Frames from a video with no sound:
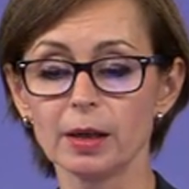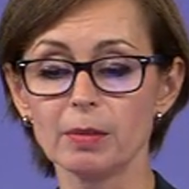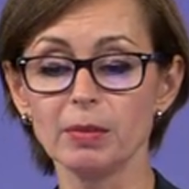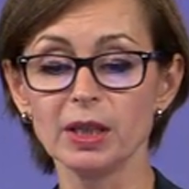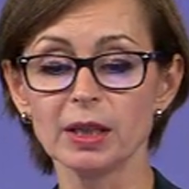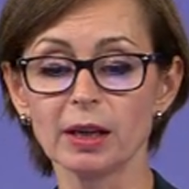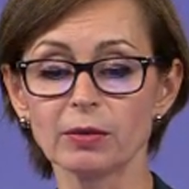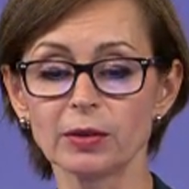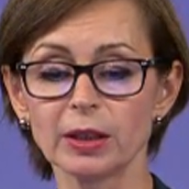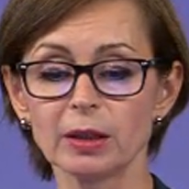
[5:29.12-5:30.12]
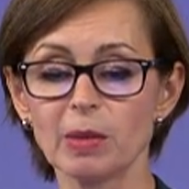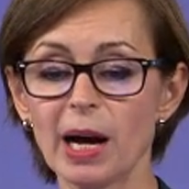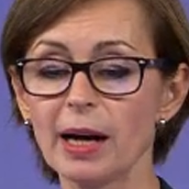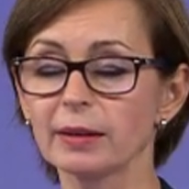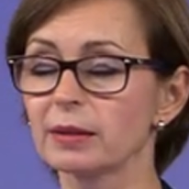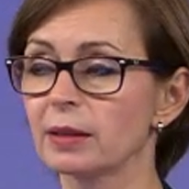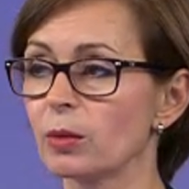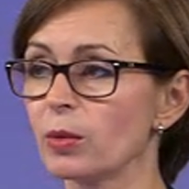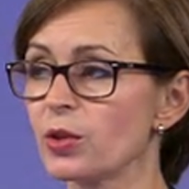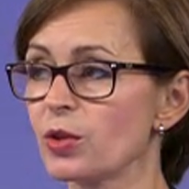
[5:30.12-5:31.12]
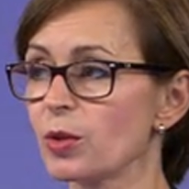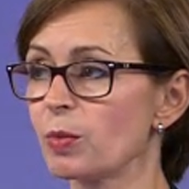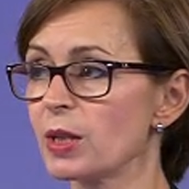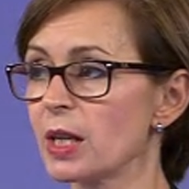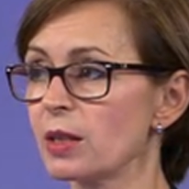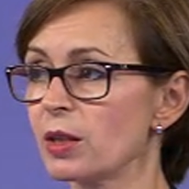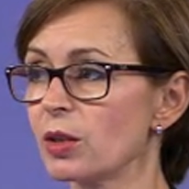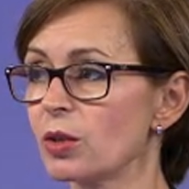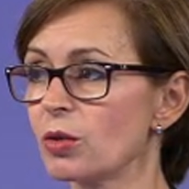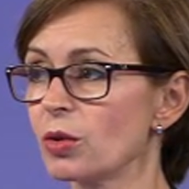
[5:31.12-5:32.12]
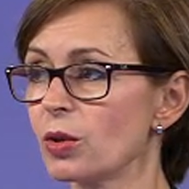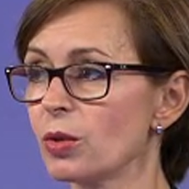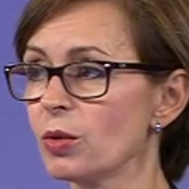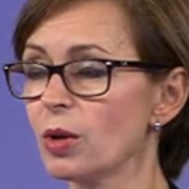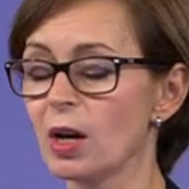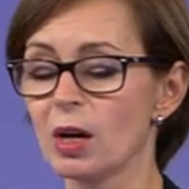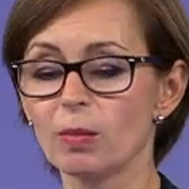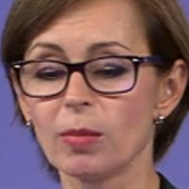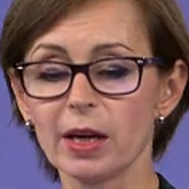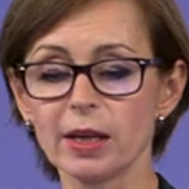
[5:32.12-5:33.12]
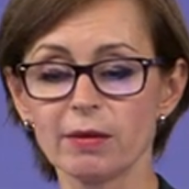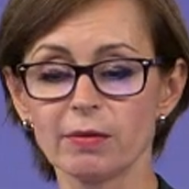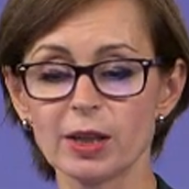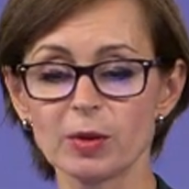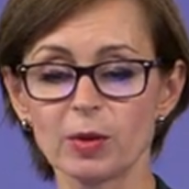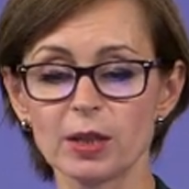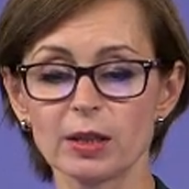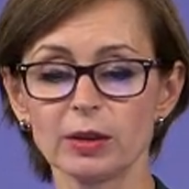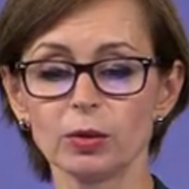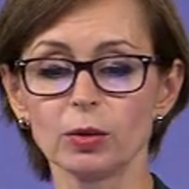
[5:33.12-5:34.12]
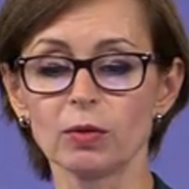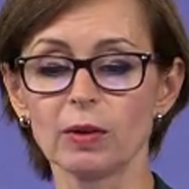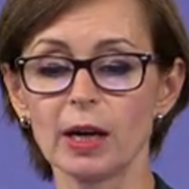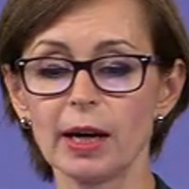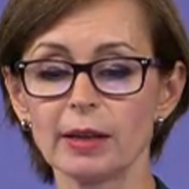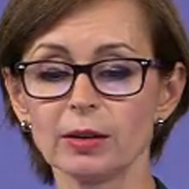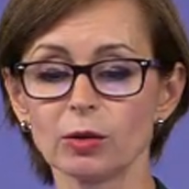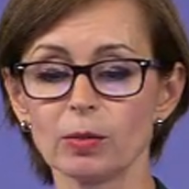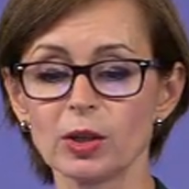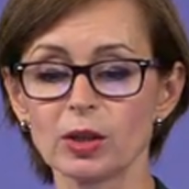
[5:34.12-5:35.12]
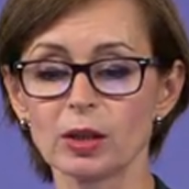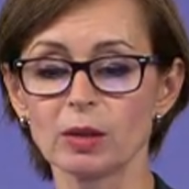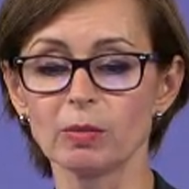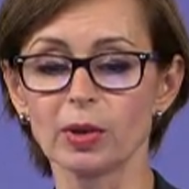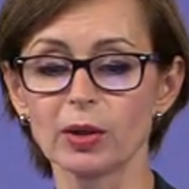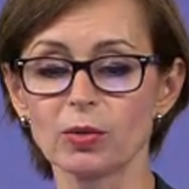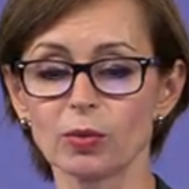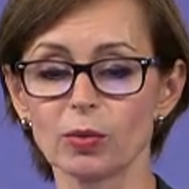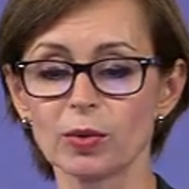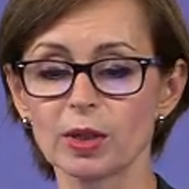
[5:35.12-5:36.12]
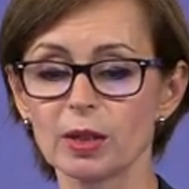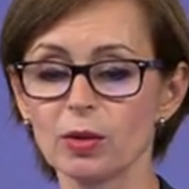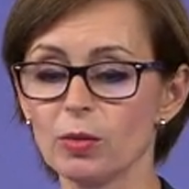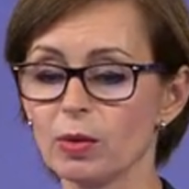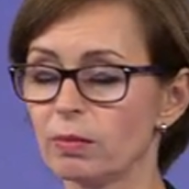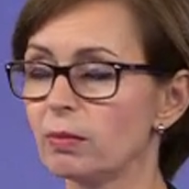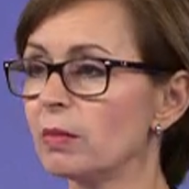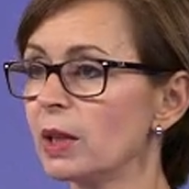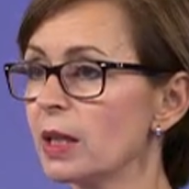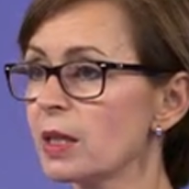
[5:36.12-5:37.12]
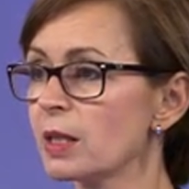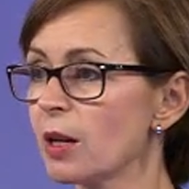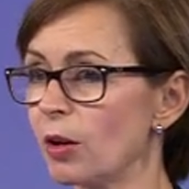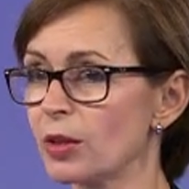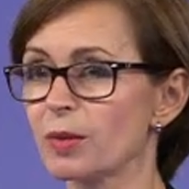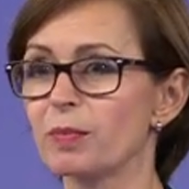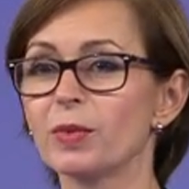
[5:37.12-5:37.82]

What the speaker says: Media Freedom Act that was just presented to you by Vice President Jourova and Commissioner Breton. So let's start.